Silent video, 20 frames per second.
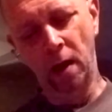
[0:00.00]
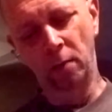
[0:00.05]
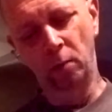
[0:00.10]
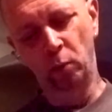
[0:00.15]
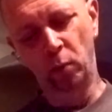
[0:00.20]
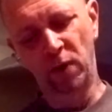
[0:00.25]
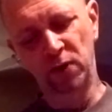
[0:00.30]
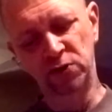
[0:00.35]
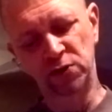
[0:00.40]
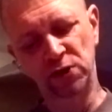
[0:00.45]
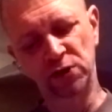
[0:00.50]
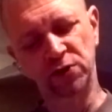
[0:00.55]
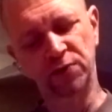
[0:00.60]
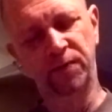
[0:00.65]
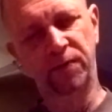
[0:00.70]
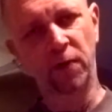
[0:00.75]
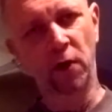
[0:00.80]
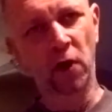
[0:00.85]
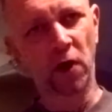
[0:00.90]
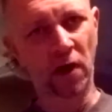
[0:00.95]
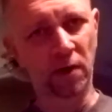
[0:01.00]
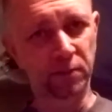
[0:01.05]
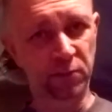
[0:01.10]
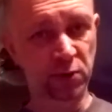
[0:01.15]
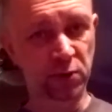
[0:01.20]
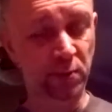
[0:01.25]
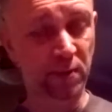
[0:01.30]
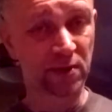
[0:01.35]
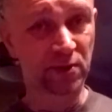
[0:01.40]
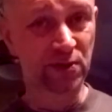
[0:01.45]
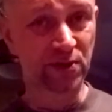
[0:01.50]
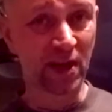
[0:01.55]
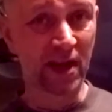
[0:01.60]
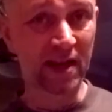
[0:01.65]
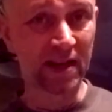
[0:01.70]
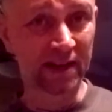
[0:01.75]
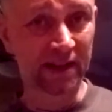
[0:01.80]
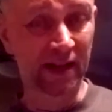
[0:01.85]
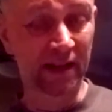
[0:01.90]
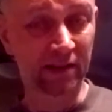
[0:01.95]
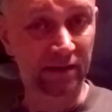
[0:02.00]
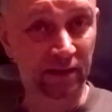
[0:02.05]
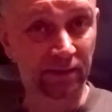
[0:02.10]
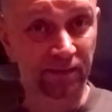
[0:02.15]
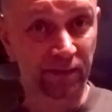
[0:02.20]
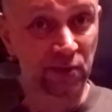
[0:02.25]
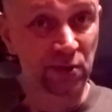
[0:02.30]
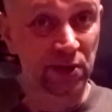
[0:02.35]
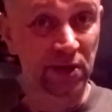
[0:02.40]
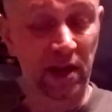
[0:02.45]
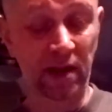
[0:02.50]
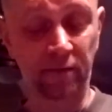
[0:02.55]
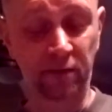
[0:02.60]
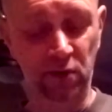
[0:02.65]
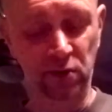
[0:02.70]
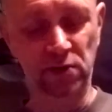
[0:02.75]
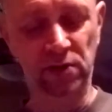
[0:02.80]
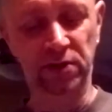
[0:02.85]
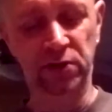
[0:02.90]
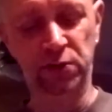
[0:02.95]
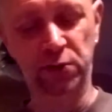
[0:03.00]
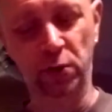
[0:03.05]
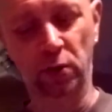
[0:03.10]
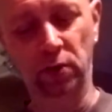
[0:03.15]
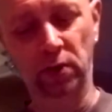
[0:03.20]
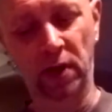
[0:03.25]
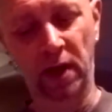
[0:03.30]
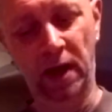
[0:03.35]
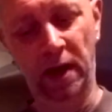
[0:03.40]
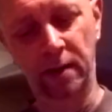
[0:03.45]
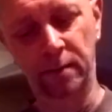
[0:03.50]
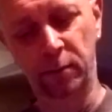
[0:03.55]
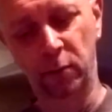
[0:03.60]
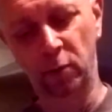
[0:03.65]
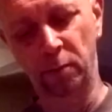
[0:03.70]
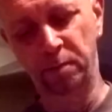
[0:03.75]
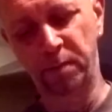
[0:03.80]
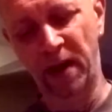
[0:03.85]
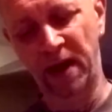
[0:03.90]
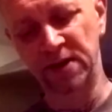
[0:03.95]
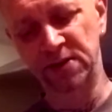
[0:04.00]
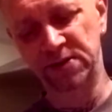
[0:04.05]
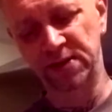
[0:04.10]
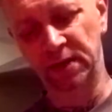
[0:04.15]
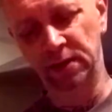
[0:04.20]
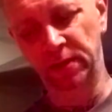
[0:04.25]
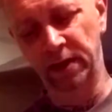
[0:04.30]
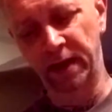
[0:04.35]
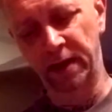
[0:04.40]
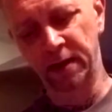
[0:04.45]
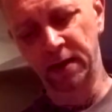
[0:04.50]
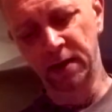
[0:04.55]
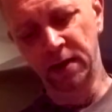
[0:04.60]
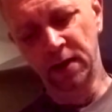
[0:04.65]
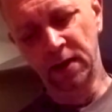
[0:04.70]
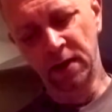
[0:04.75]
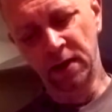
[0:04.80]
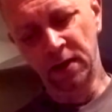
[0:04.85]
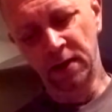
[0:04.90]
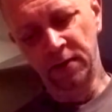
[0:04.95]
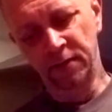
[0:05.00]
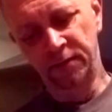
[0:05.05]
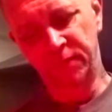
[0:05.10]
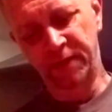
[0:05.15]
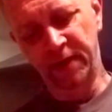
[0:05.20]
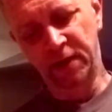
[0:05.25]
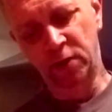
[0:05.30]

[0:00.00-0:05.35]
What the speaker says: which is to be seen in seriously sunlight, but basically they